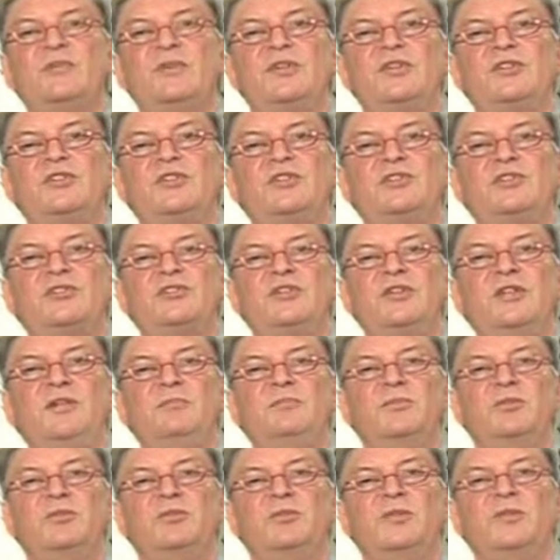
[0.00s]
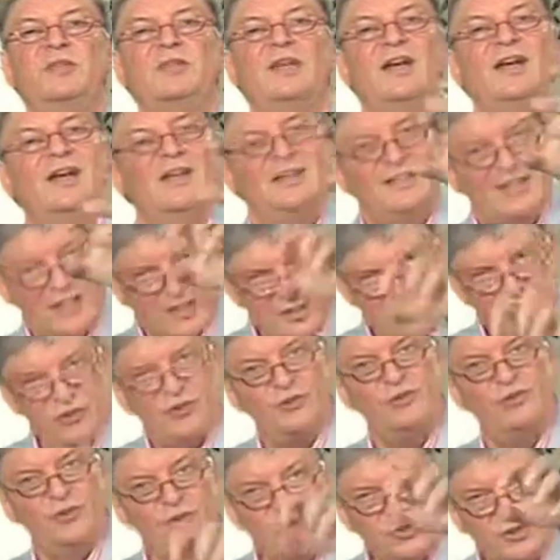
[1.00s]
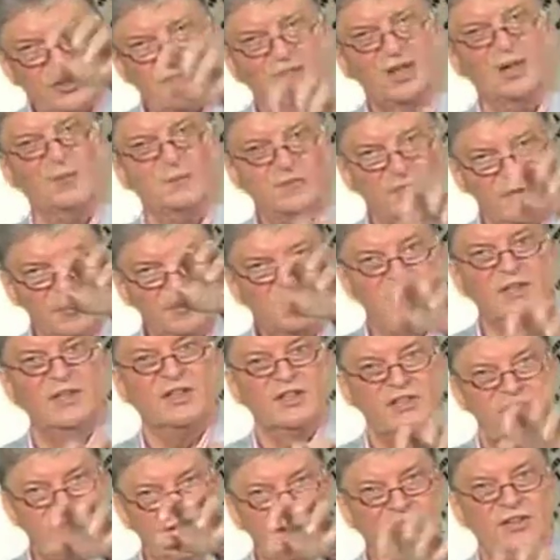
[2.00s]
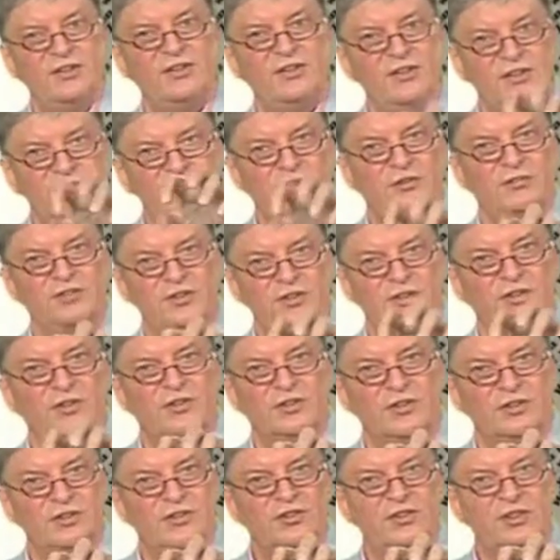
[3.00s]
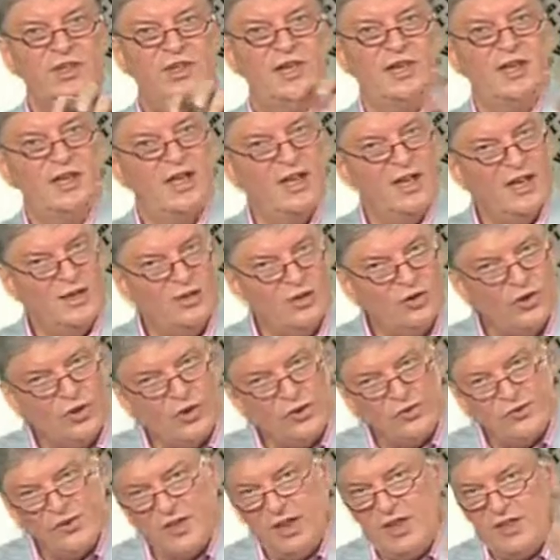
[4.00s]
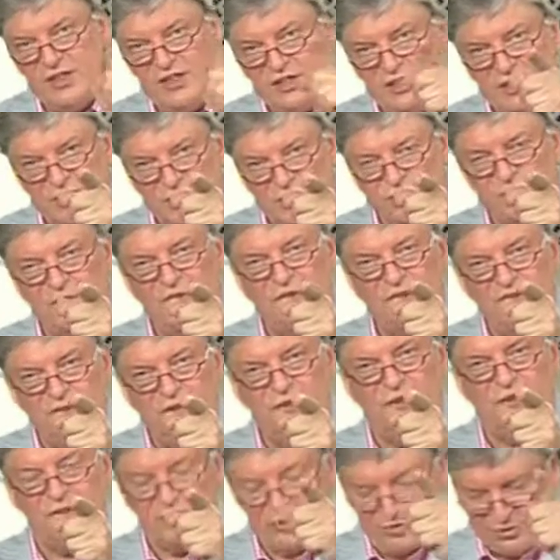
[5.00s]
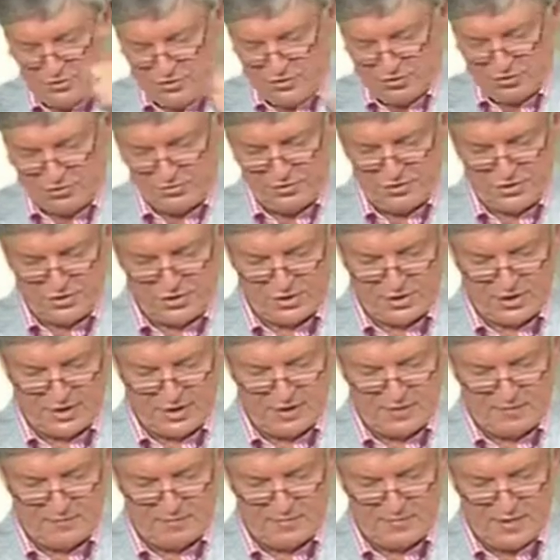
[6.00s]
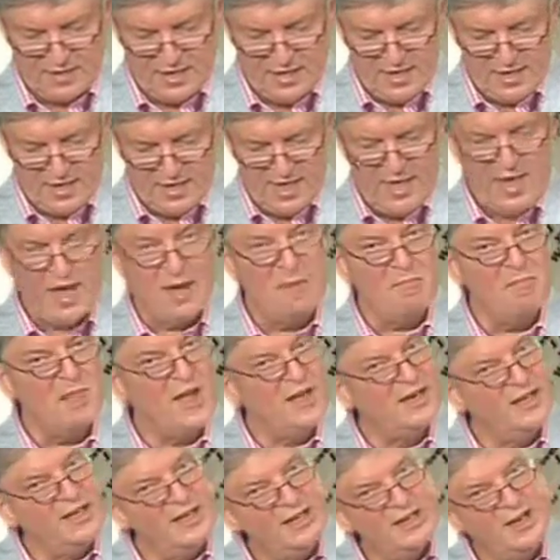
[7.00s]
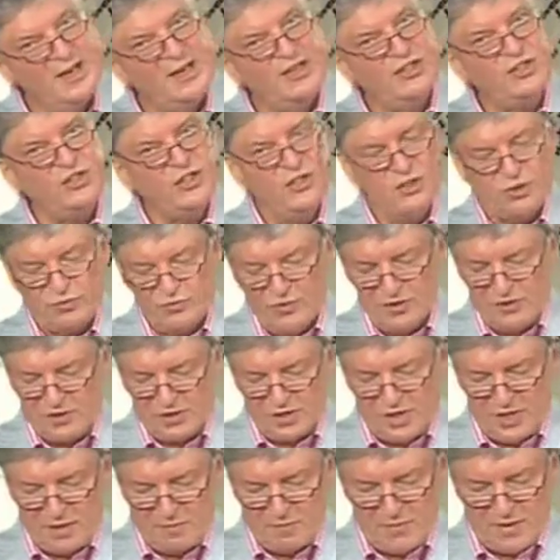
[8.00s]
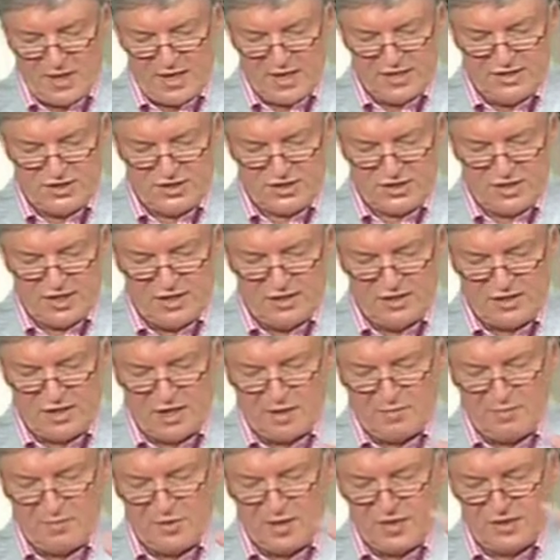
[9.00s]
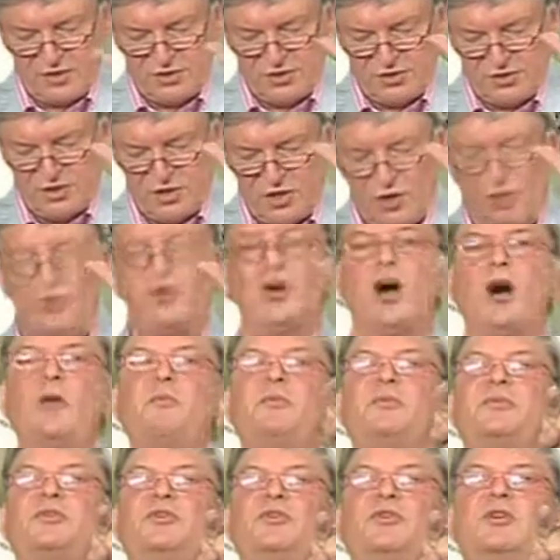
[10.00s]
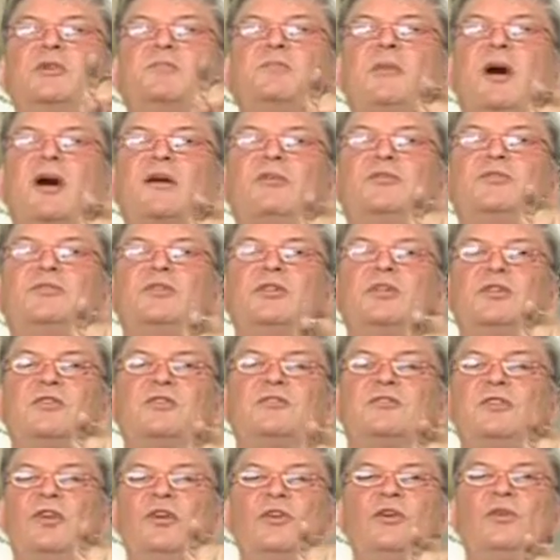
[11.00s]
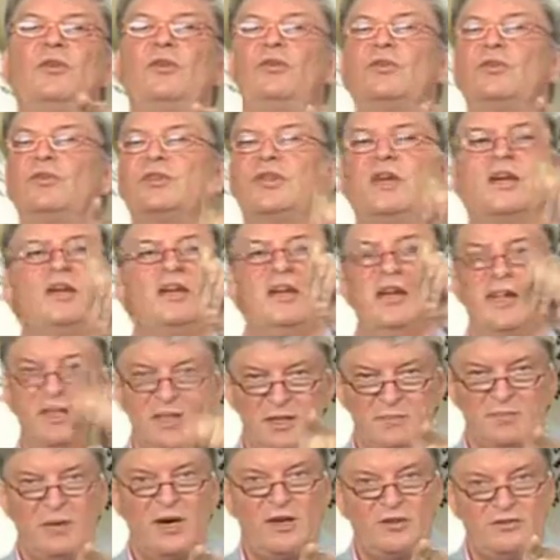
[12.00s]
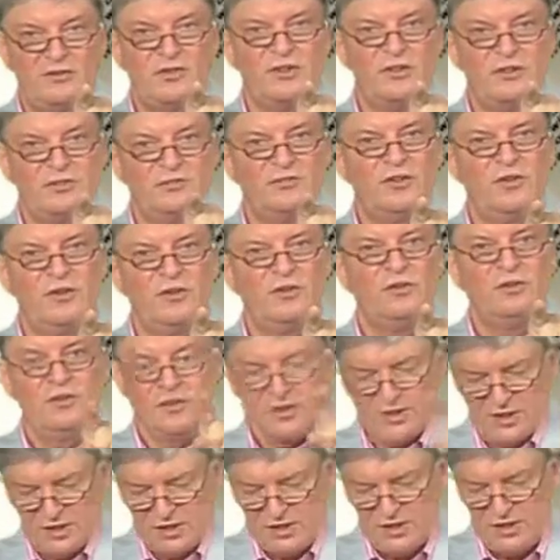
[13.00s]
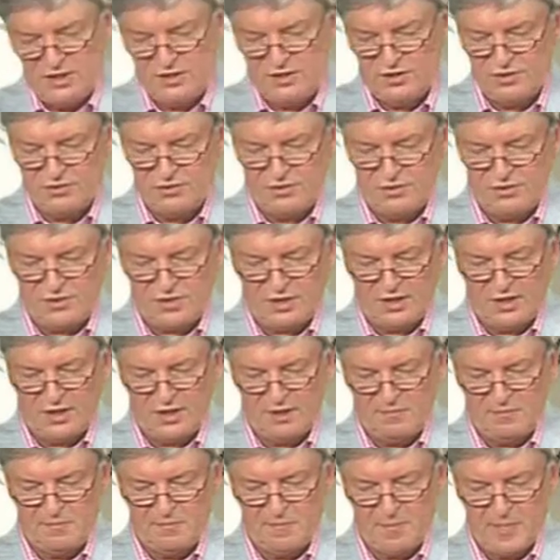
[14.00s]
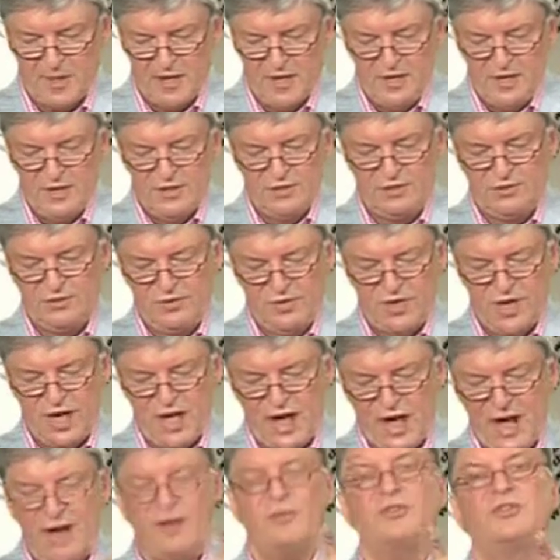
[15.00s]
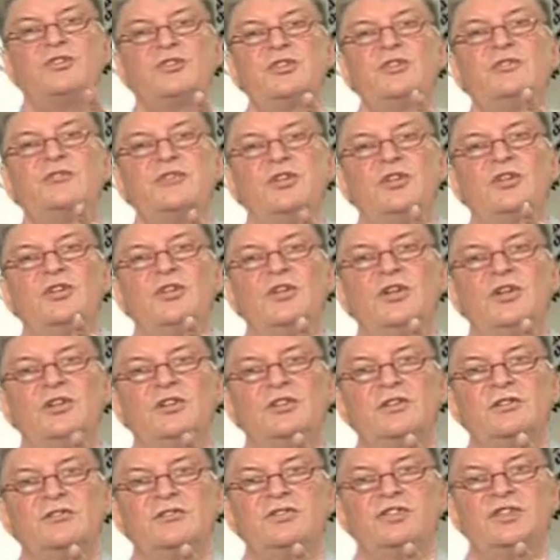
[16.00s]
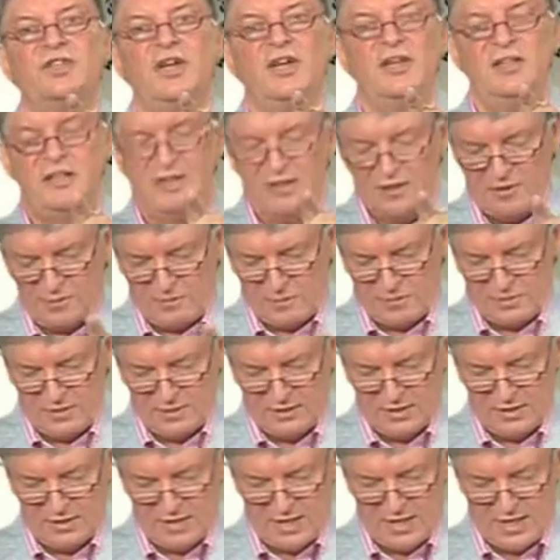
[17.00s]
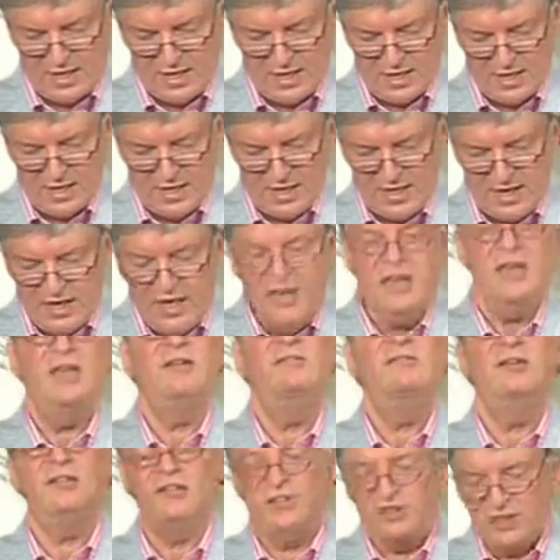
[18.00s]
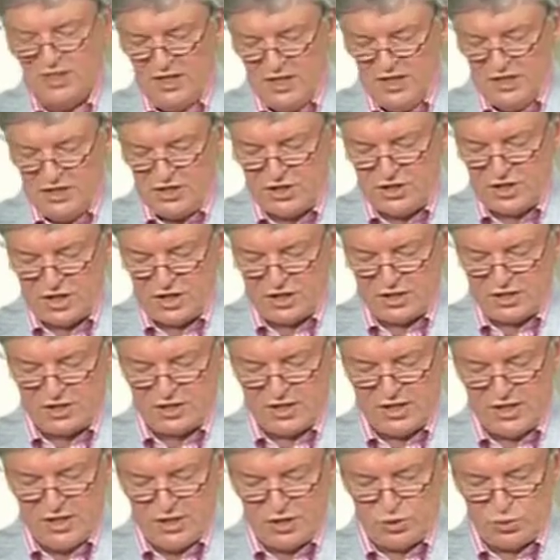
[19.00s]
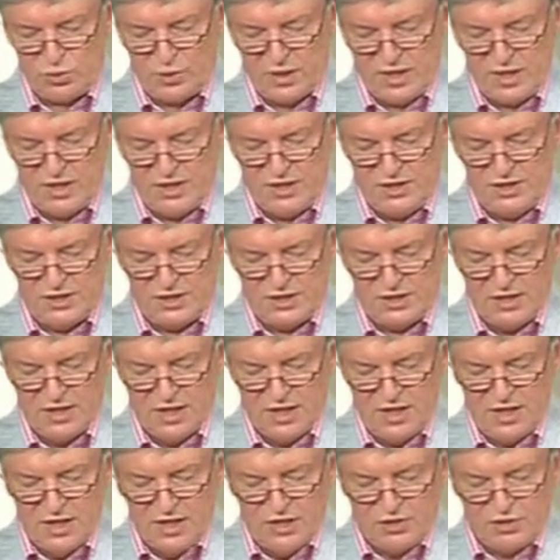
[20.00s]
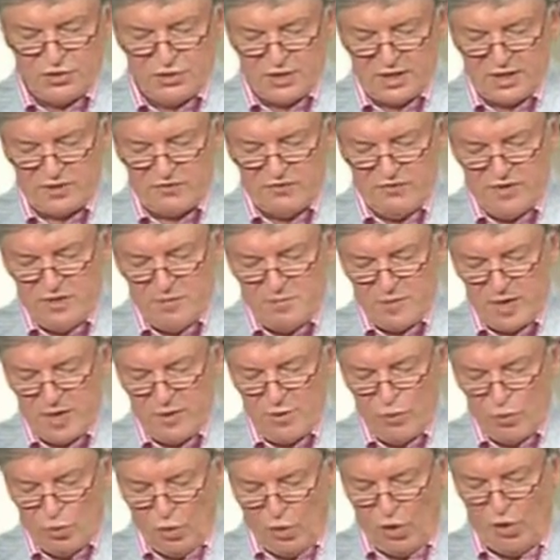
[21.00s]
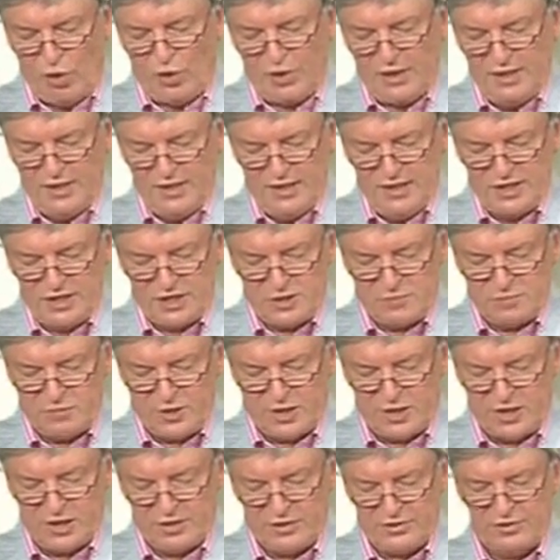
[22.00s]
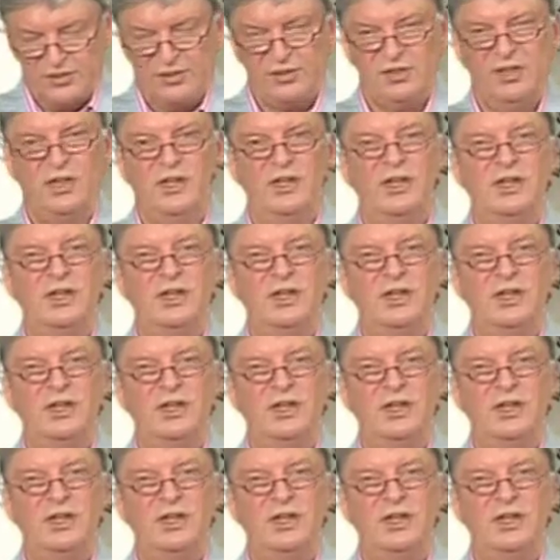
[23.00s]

will stream to it. Then Jerusalem will be the center of the earth, and all nations will look to Jerusalem. And many nations will come and say, come, let us go up to the mountain of the Lord. And the mountain of the Lord is in Jerusalem, to the house of the God of Jacob. He will teach us his ways, so that we may walk in his path.